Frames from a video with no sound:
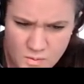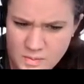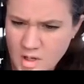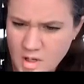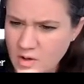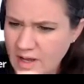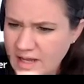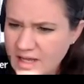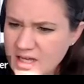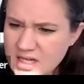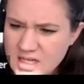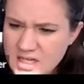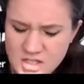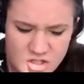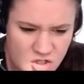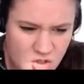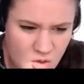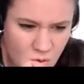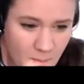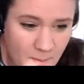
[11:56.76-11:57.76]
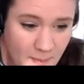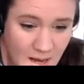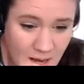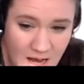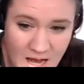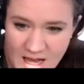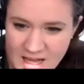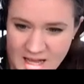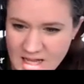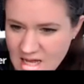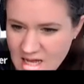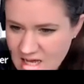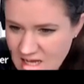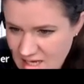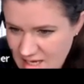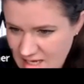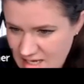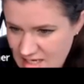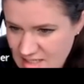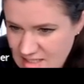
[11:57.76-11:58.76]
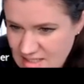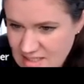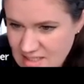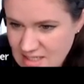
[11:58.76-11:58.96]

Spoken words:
Okay, so my height